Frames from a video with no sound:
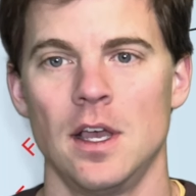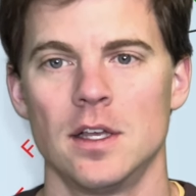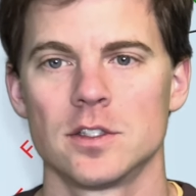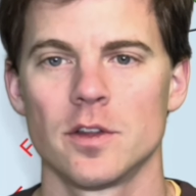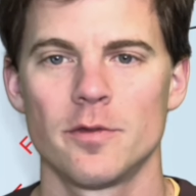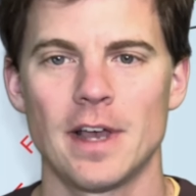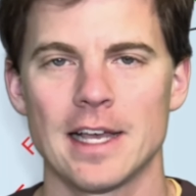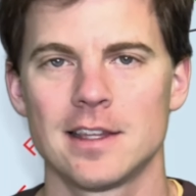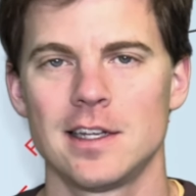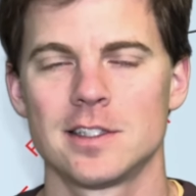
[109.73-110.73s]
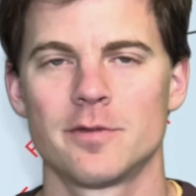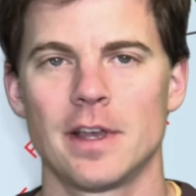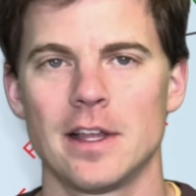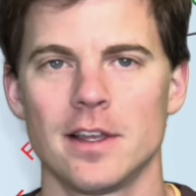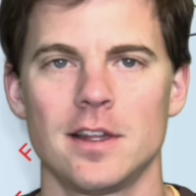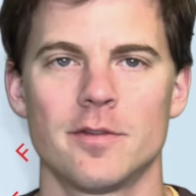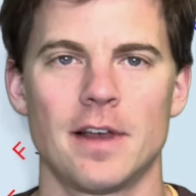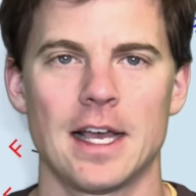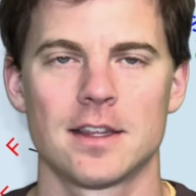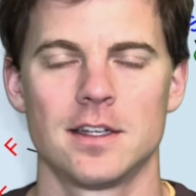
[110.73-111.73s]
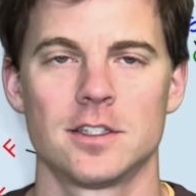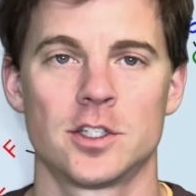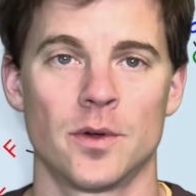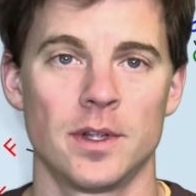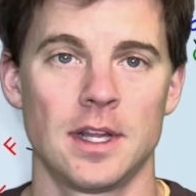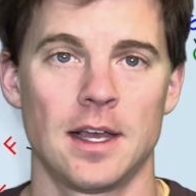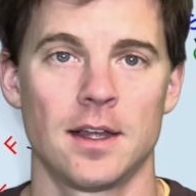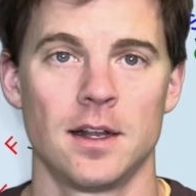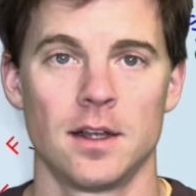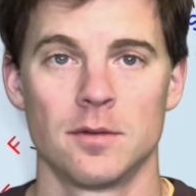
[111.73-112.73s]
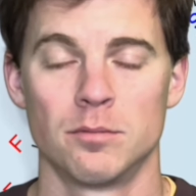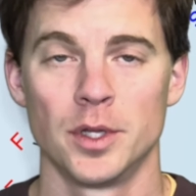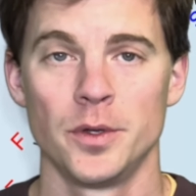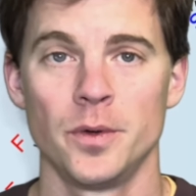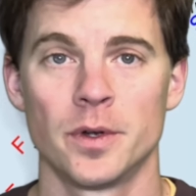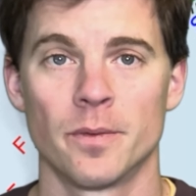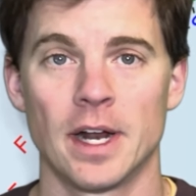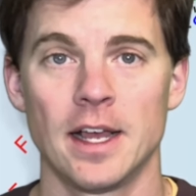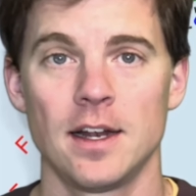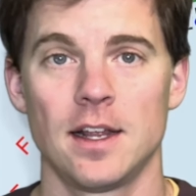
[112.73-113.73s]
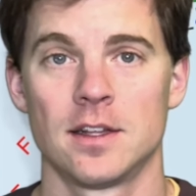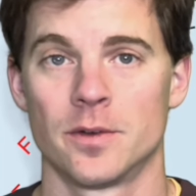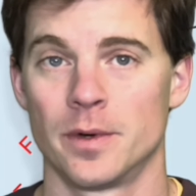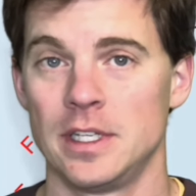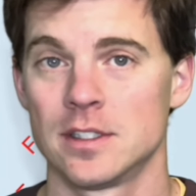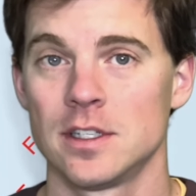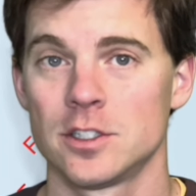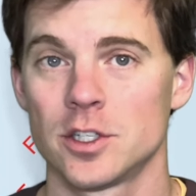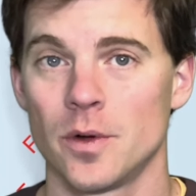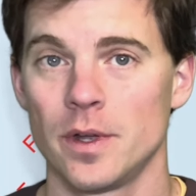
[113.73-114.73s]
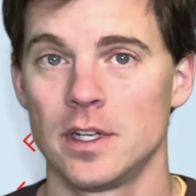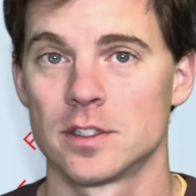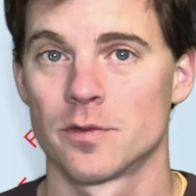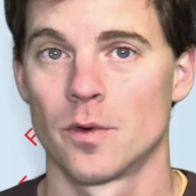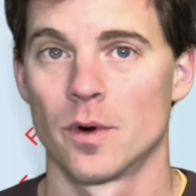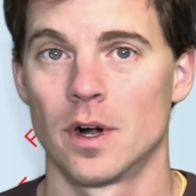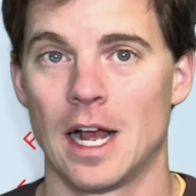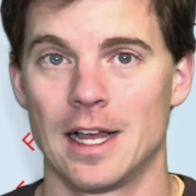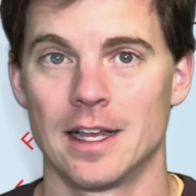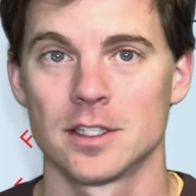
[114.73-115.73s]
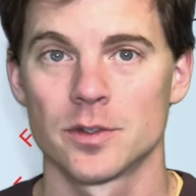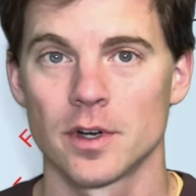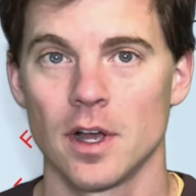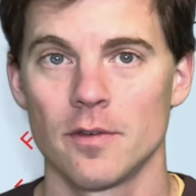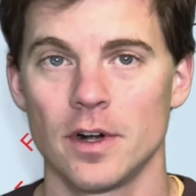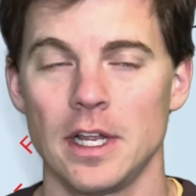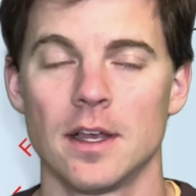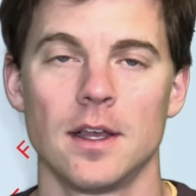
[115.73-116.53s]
So the fact that it's failing, the fact that it's showing that blue and red, and the reason it's showing is for IS recovery,